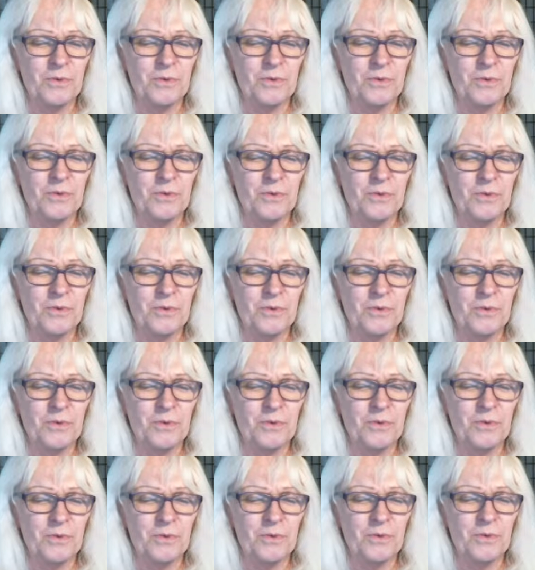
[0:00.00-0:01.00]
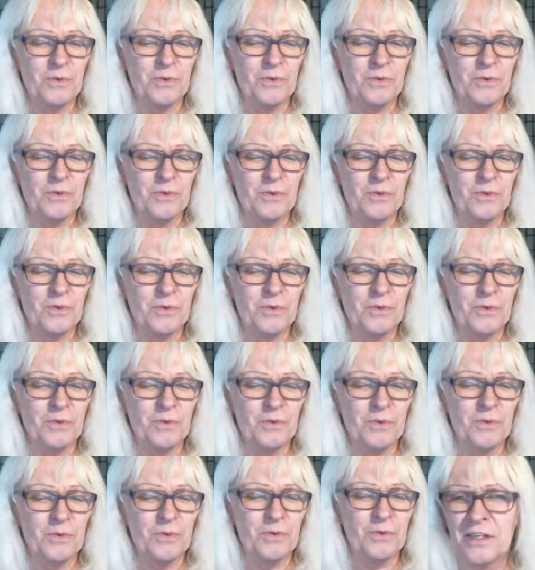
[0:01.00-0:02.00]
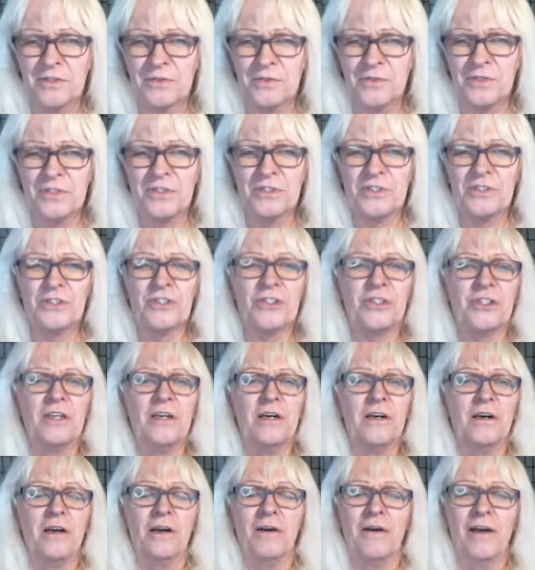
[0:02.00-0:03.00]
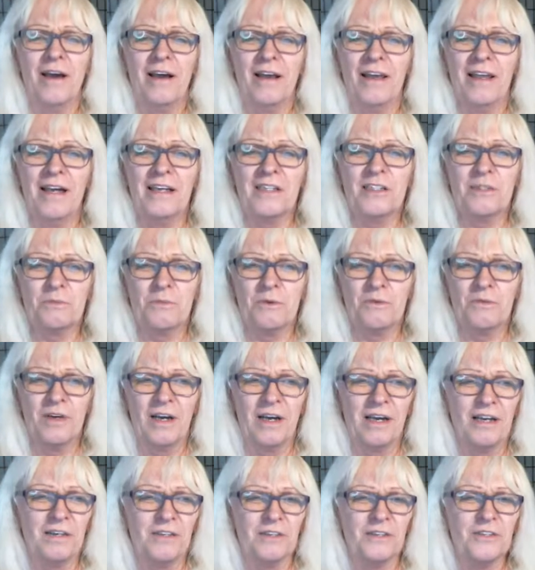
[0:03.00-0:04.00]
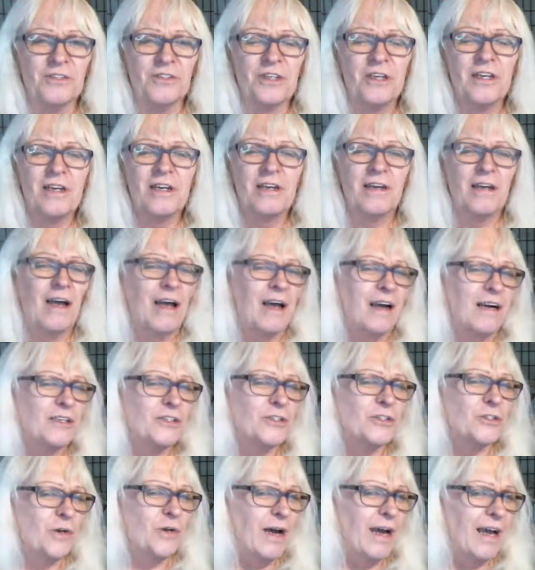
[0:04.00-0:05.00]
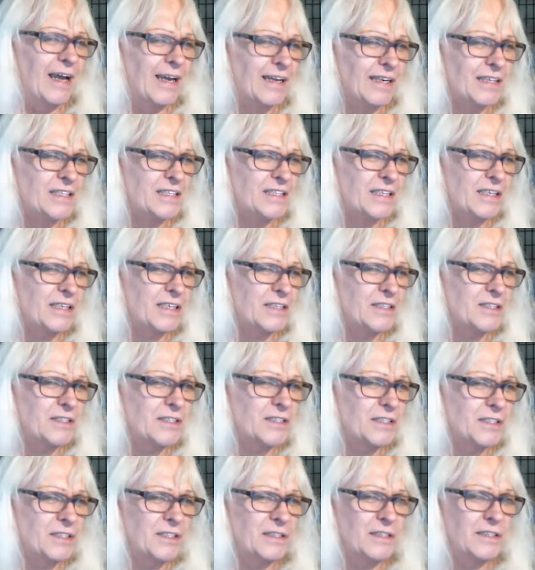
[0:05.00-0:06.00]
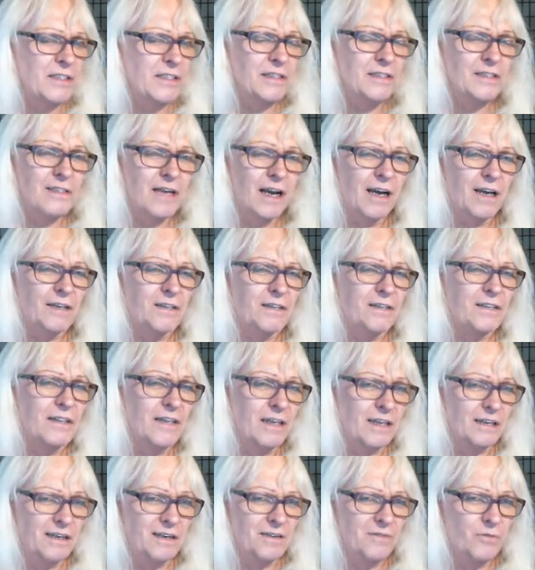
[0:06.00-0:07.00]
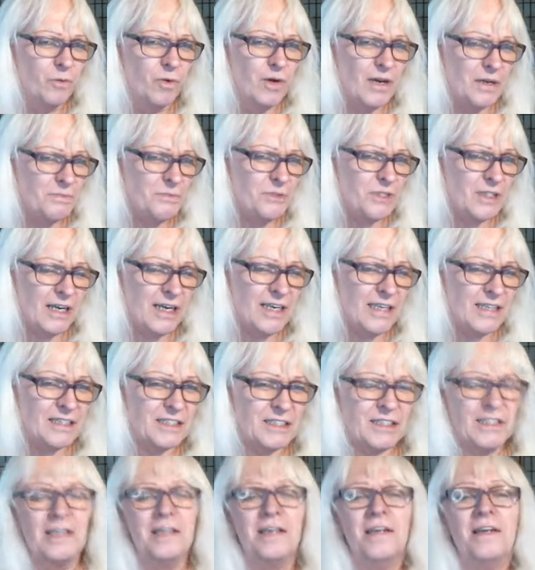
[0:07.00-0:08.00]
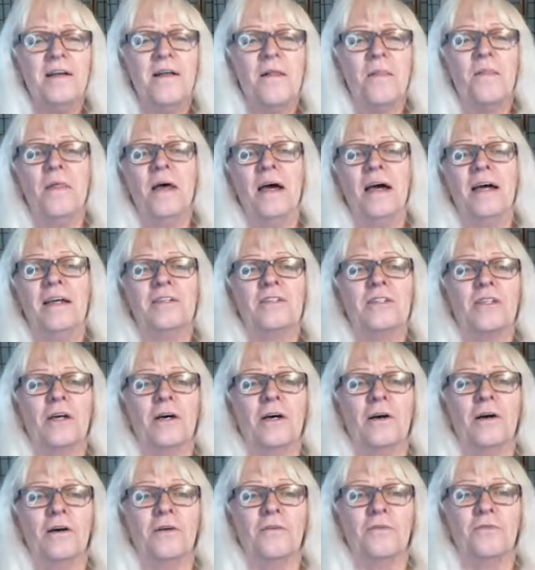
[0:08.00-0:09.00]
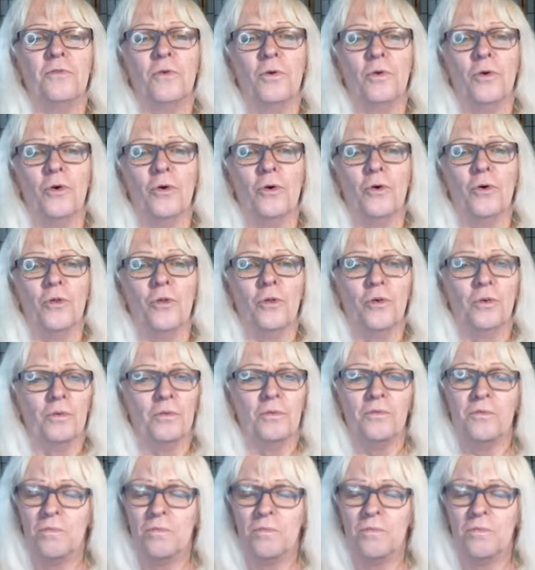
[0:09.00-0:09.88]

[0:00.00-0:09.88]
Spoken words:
show people, show our veterans, our allies and providers how to access the .gov websites that are for the